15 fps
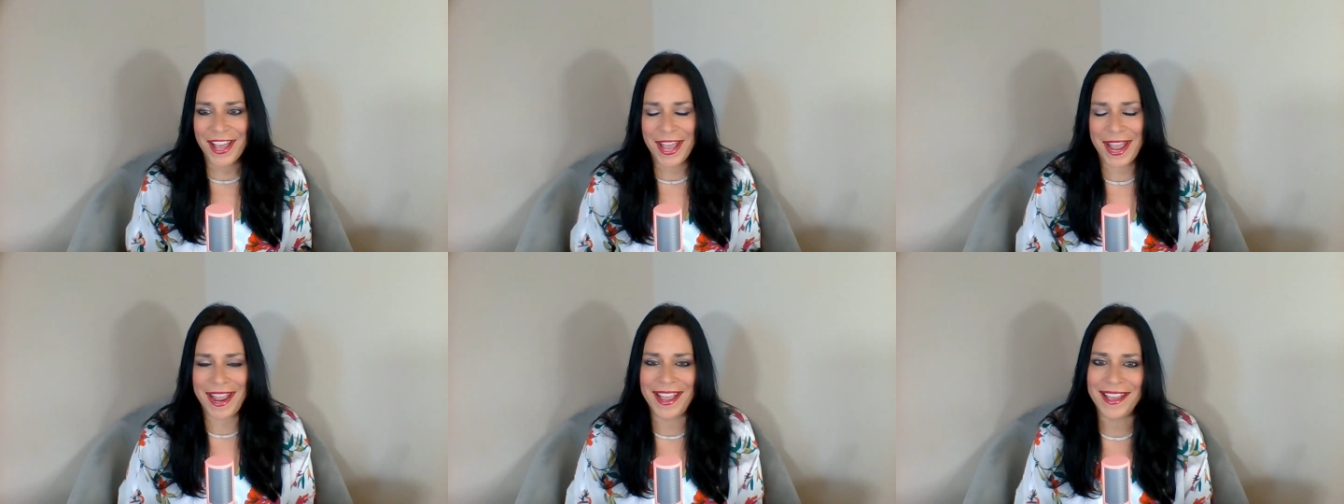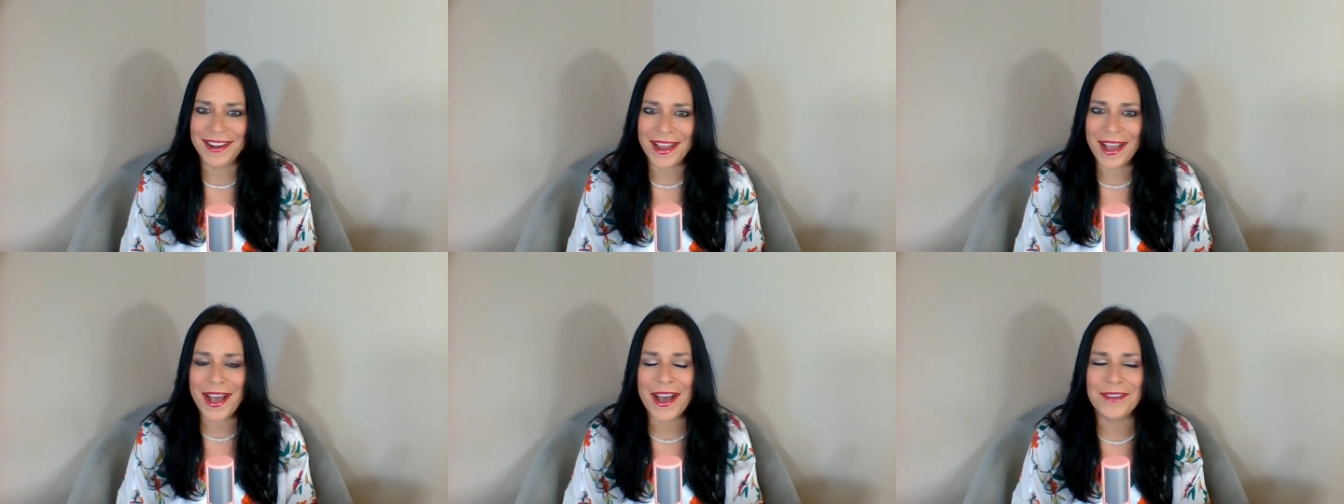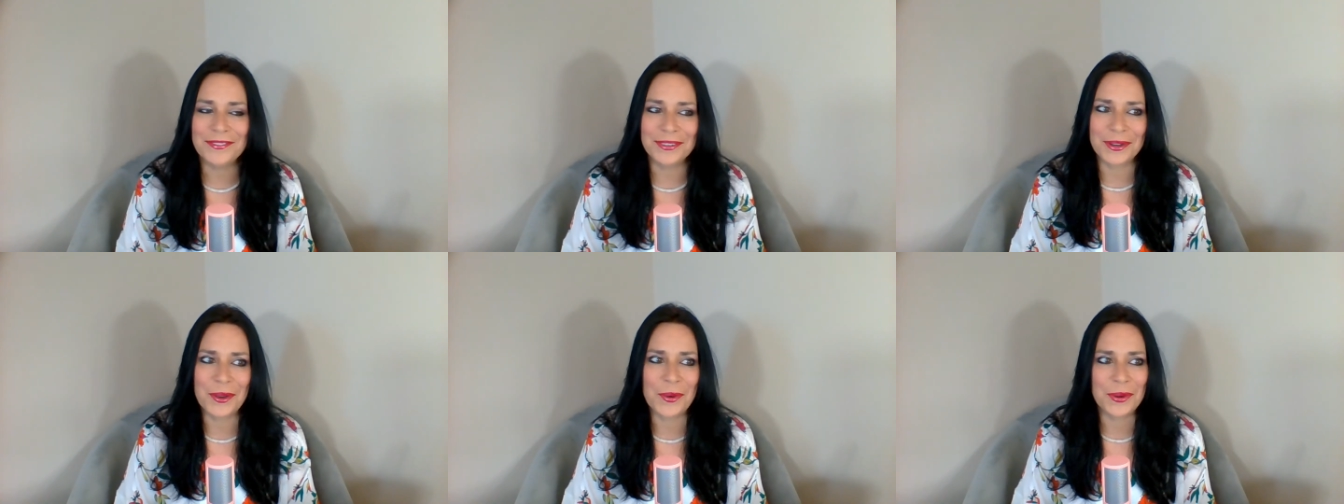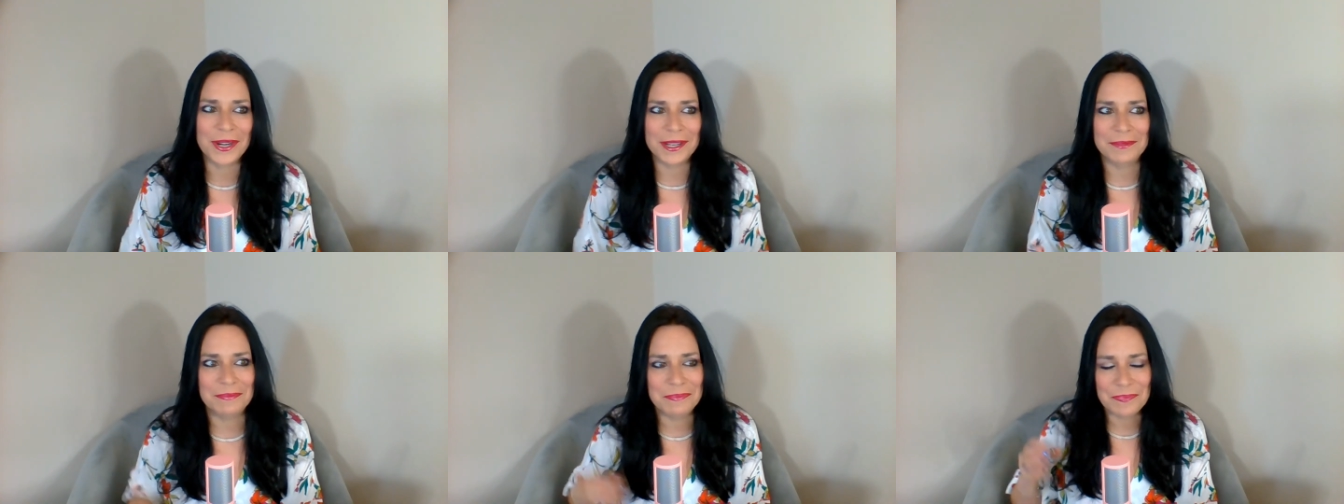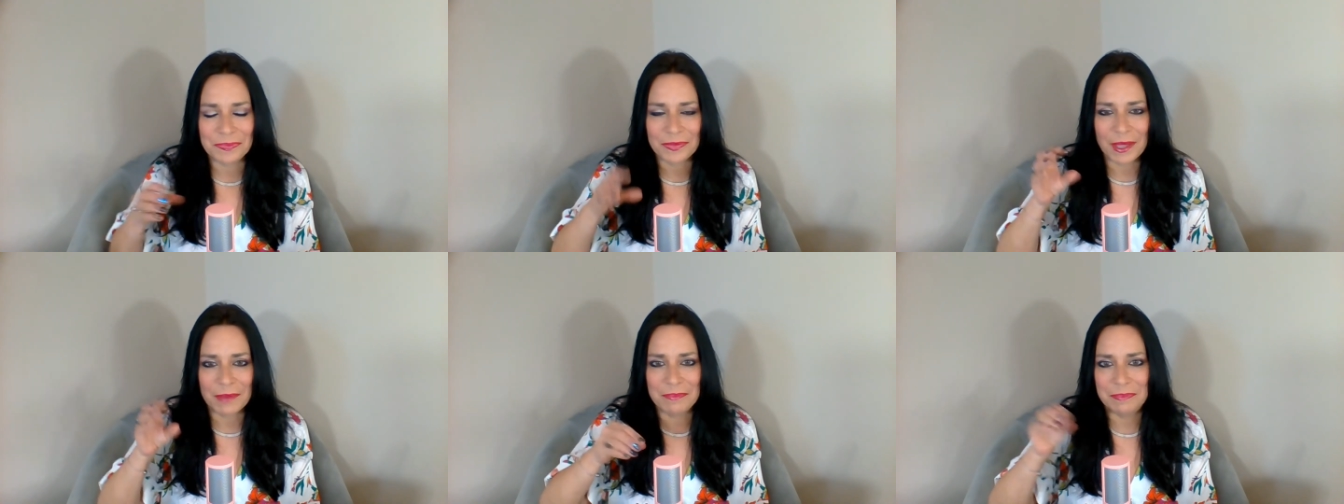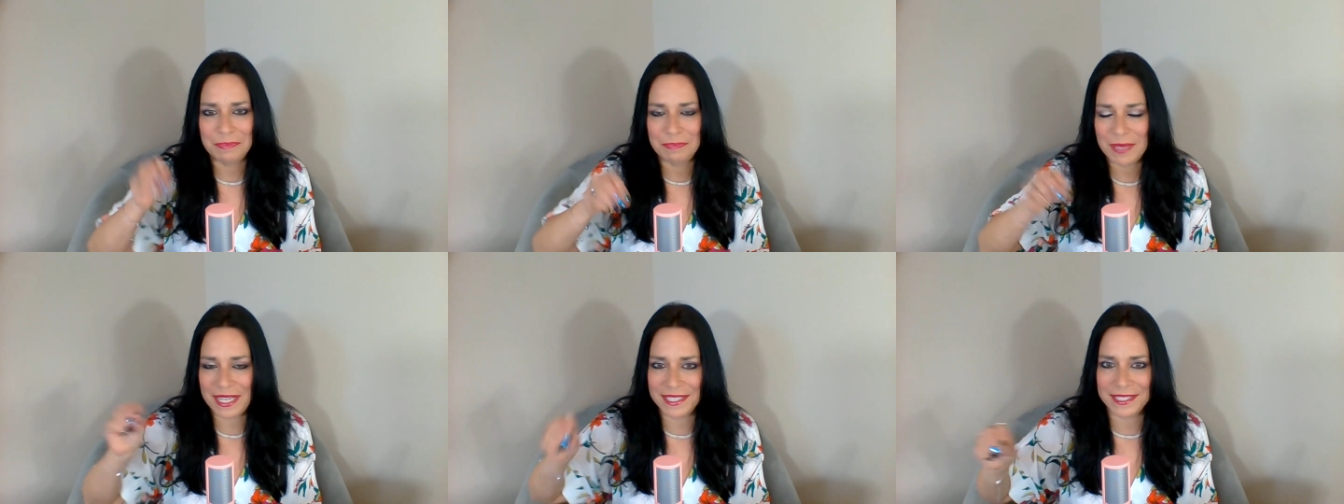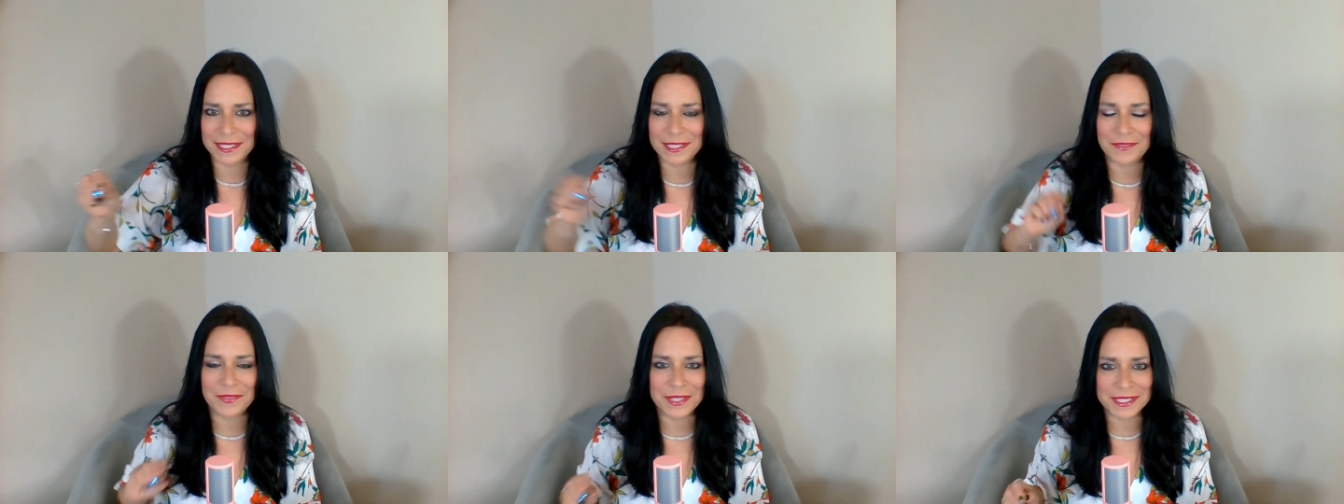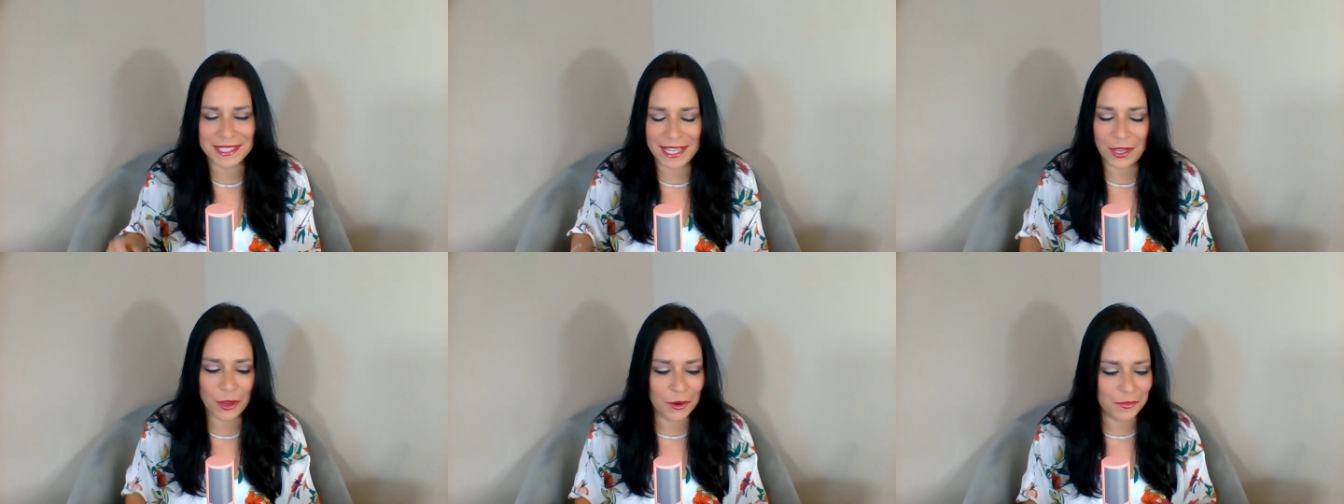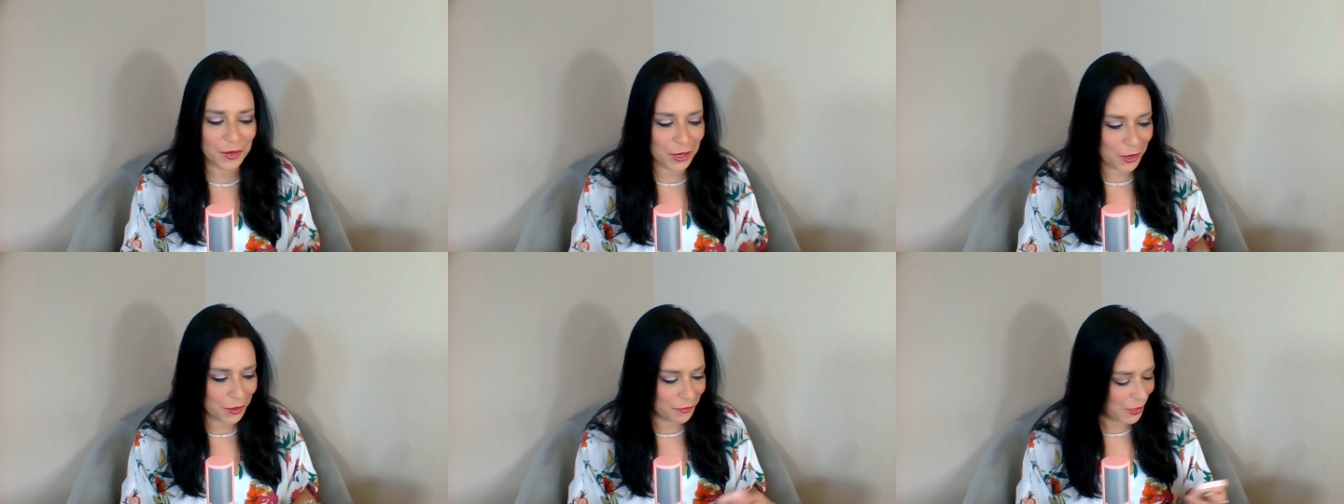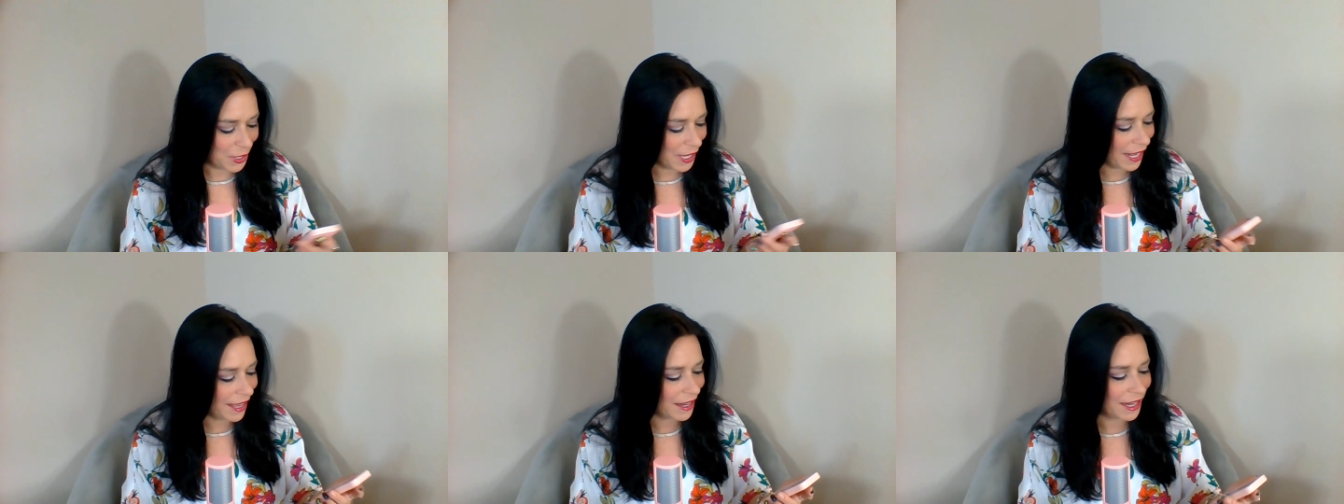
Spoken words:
And I have recorded pieces of this thing over and over again.